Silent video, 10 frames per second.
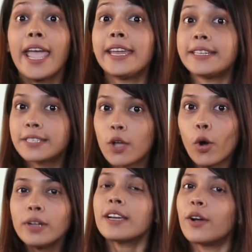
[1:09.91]
it is
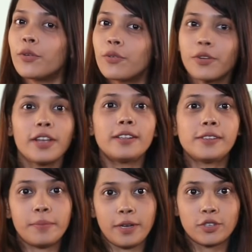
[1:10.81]
called a
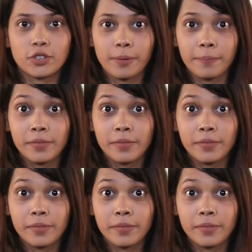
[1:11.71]
real image.